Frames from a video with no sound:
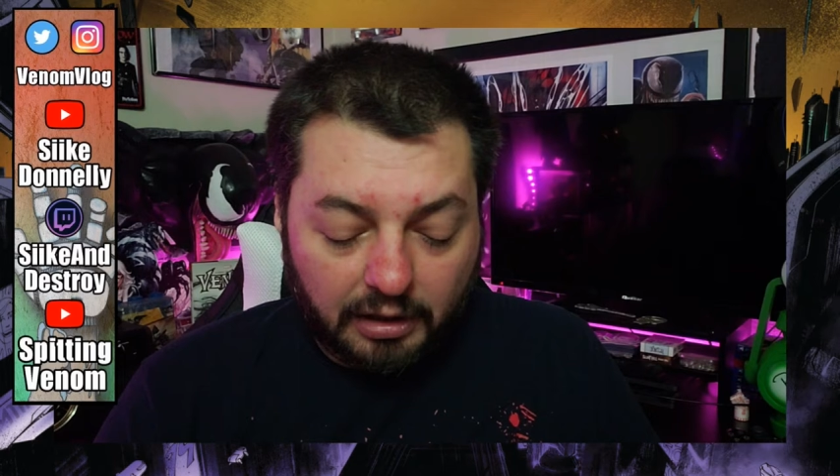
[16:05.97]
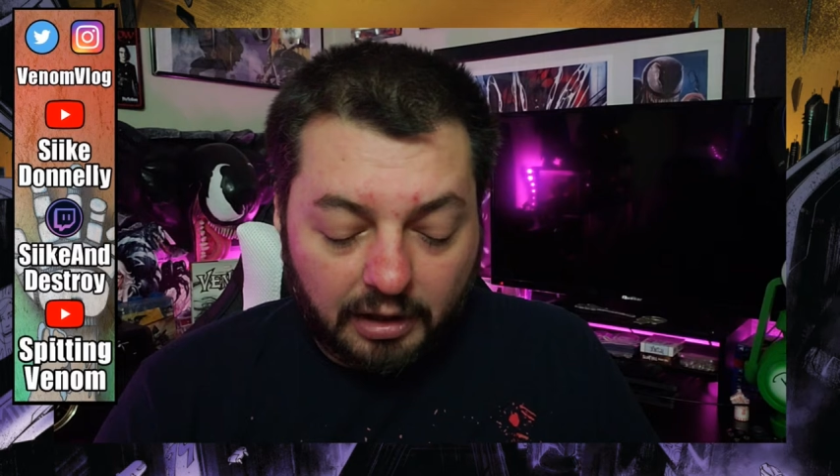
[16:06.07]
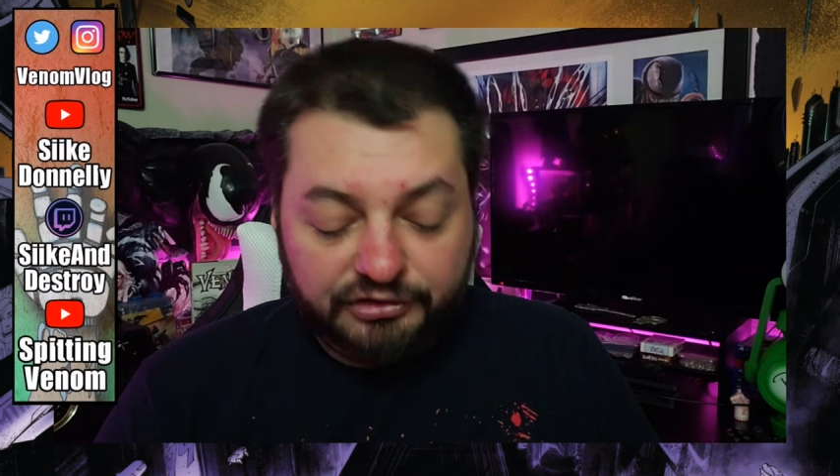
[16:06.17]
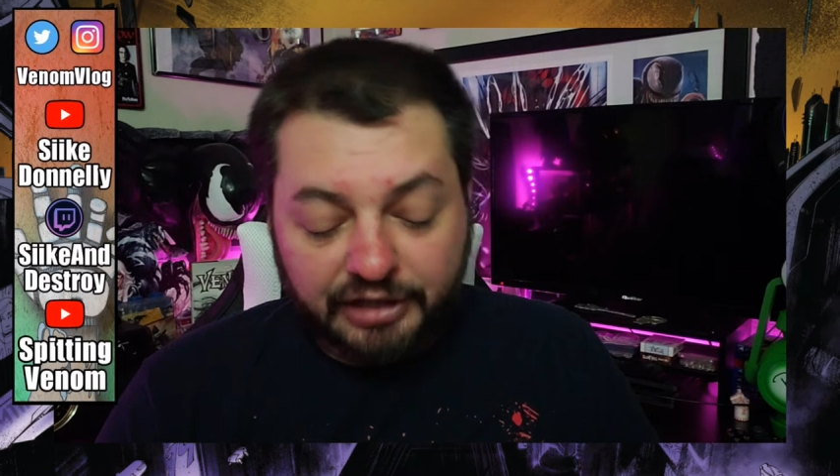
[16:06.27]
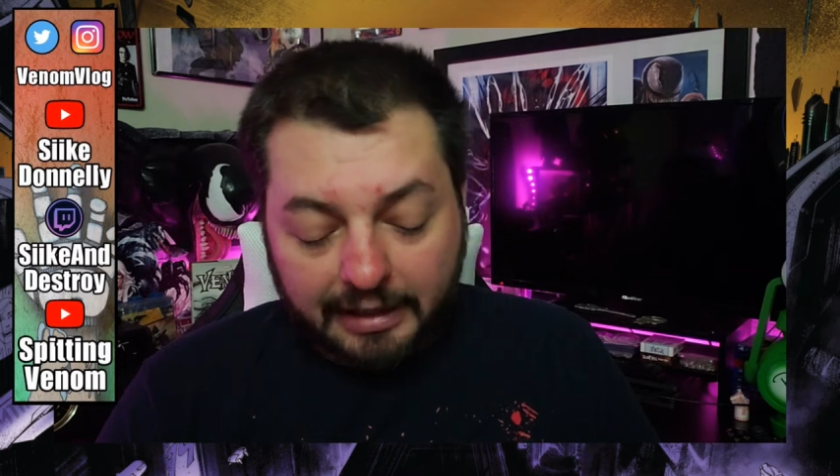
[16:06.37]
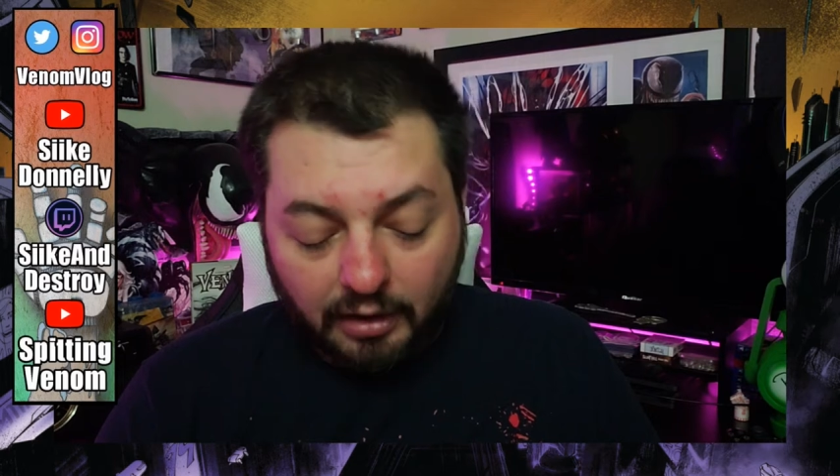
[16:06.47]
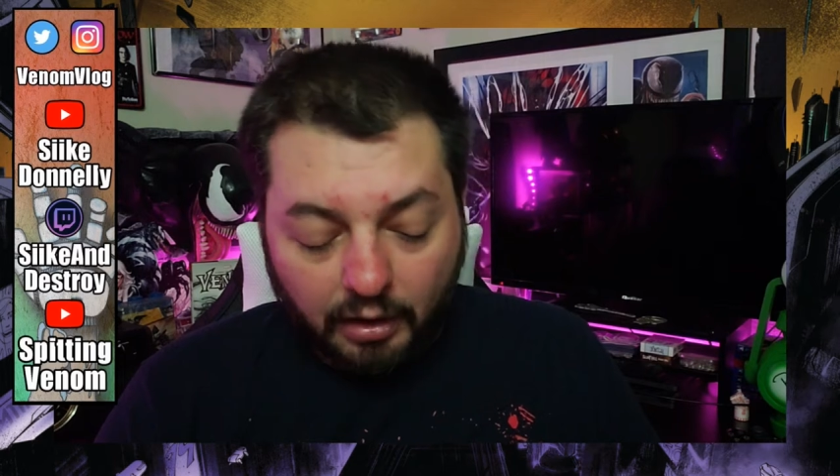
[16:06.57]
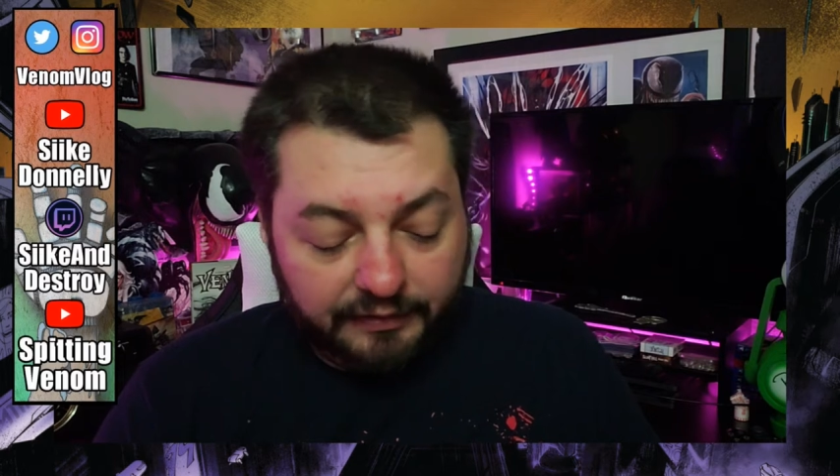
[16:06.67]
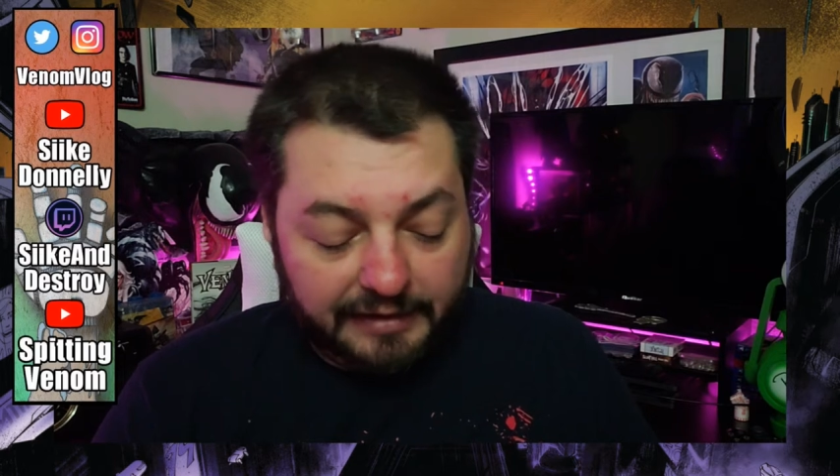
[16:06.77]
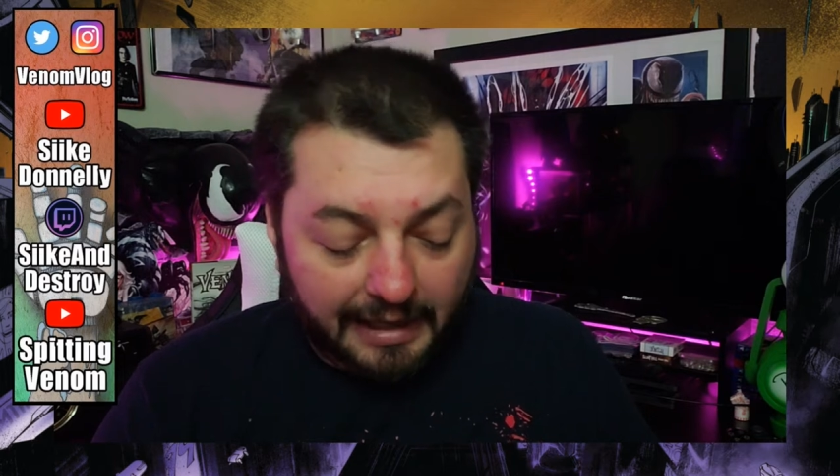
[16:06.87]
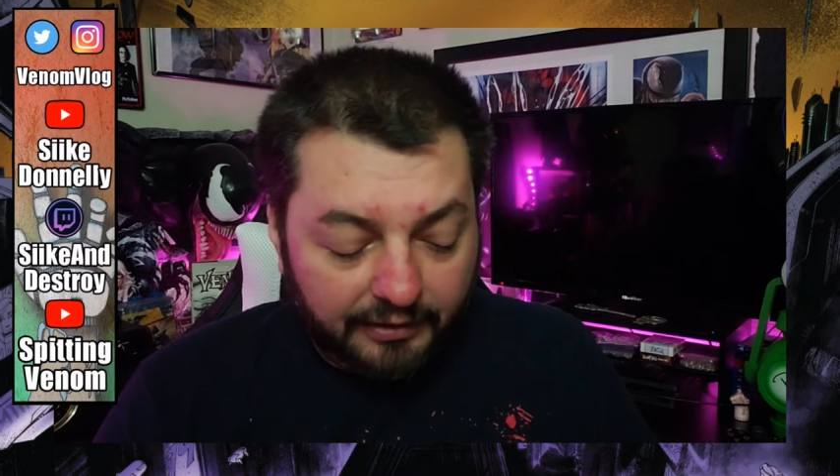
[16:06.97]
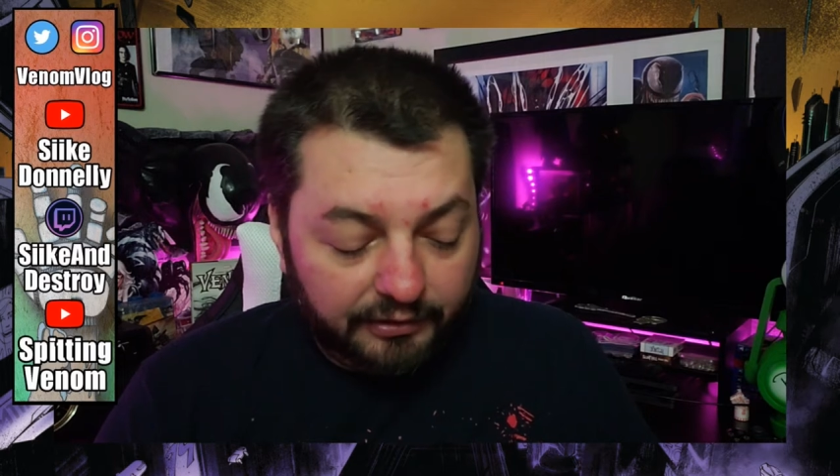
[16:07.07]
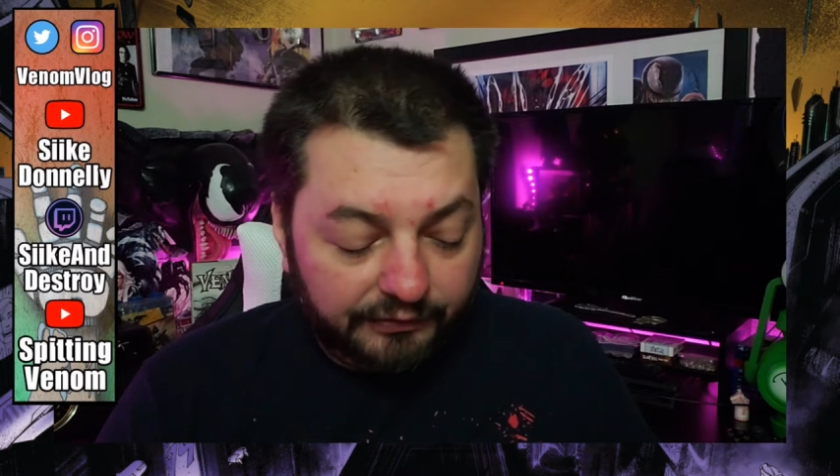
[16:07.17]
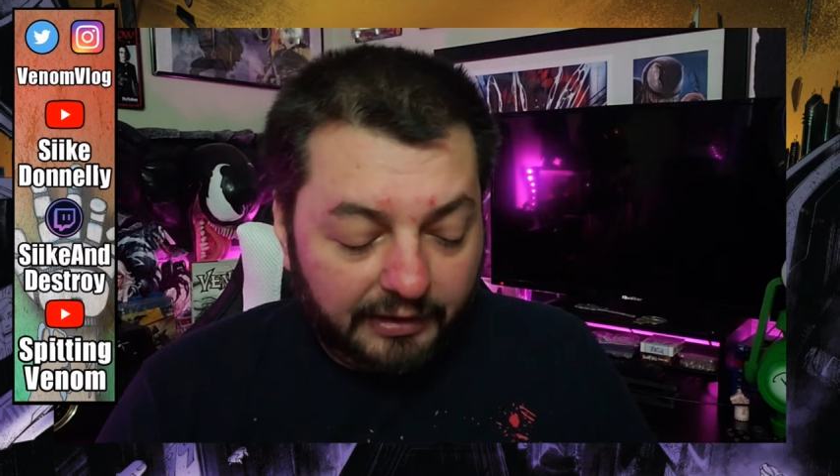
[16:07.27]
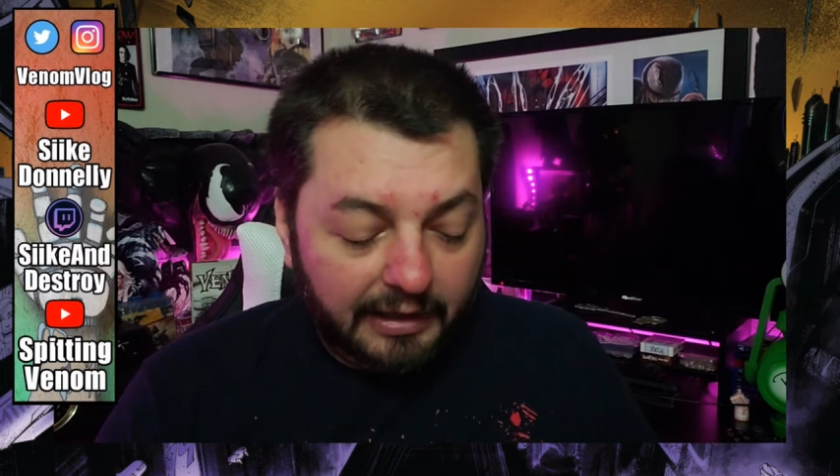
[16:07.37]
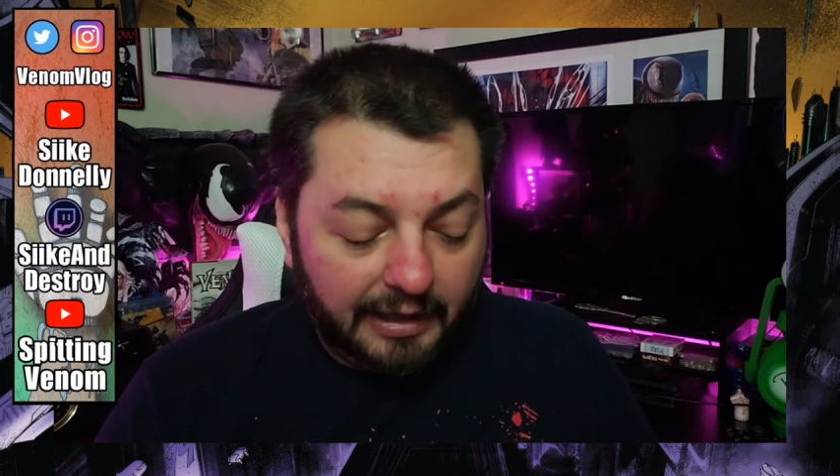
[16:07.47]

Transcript: uh, Shan are the editors,